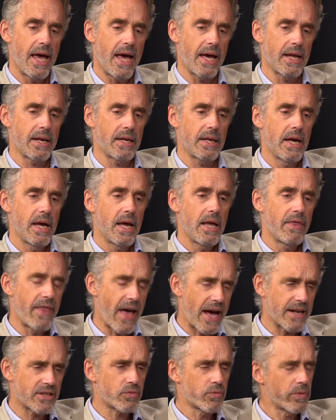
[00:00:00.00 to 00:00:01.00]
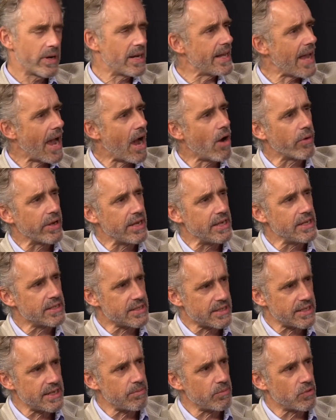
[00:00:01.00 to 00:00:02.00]
And that's really how he
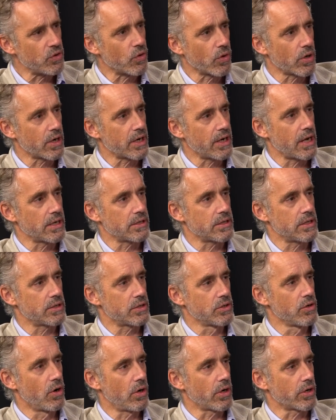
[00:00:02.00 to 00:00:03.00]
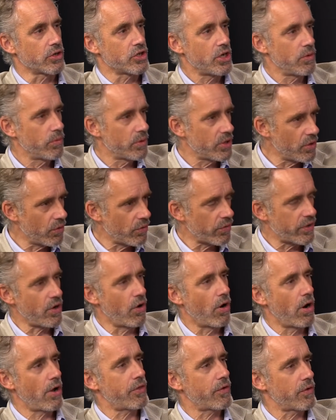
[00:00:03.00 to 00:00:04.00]
seemed to organize his knowledge. He would know
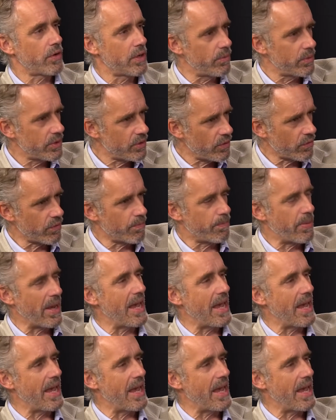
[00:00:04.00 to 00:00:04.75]
the author, he would know the